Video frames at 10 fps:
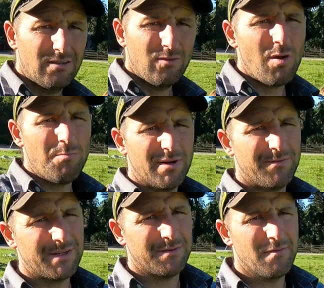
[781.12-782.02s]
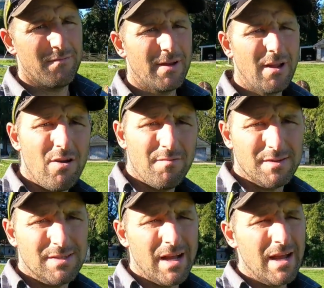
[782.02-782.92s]
Right, bit of a different video
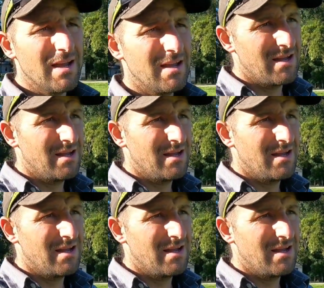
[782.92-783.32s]
for today.